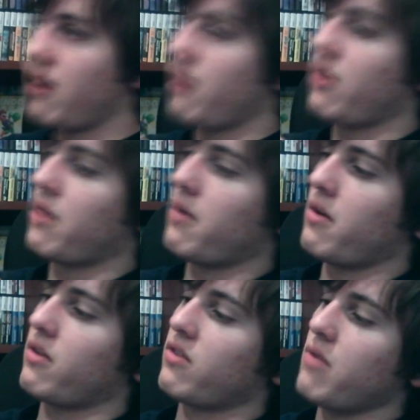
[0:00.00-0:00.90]
or
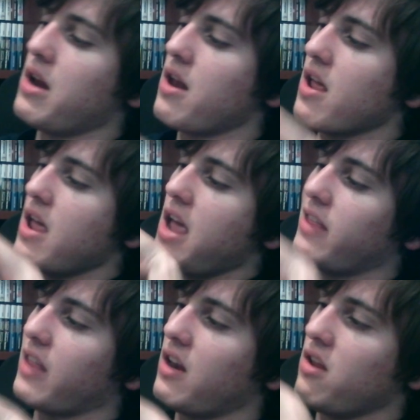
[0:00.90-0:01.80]
the screen,
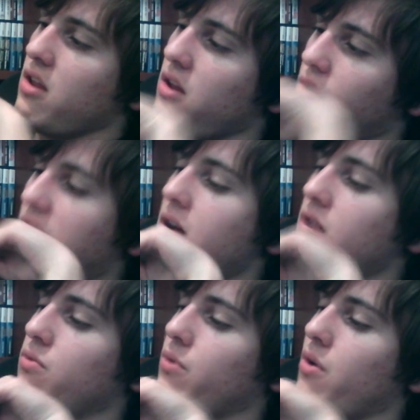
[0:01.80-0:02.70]
and then your
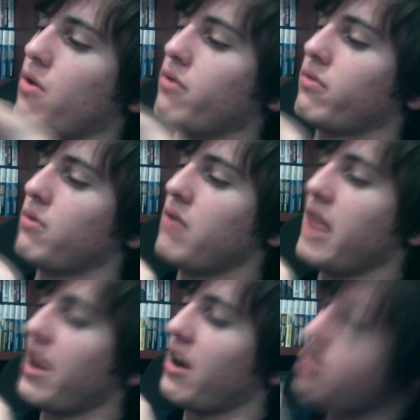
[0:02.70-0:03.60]
character will go through
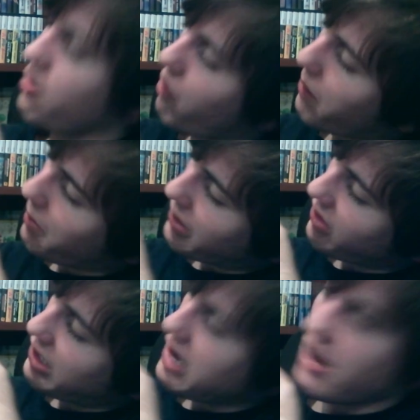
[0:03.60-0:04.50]
and you won't be able to
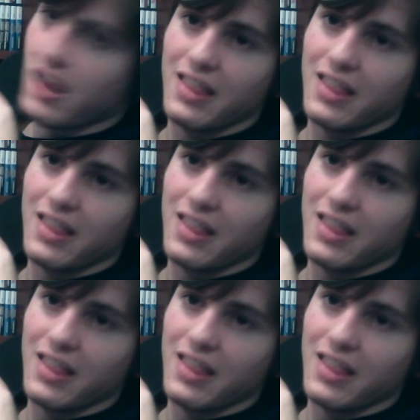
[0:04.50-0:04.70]
see,